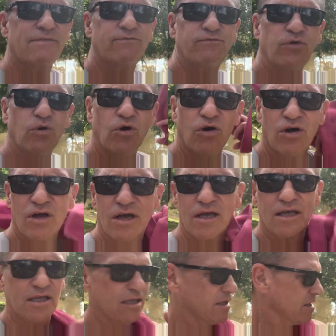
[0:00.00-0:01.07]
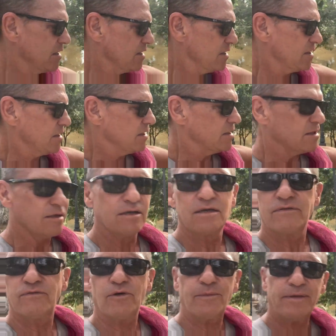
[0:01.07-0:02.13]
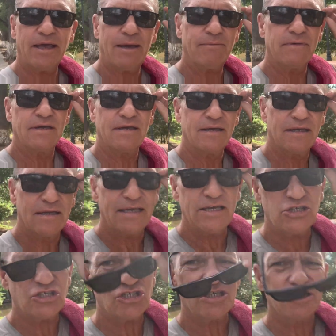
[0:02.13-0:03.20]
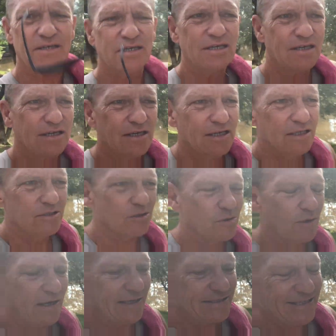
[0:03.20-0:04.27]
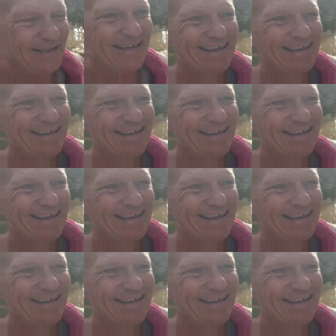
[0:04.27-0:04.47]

4 4 p.m. ish. Not quite.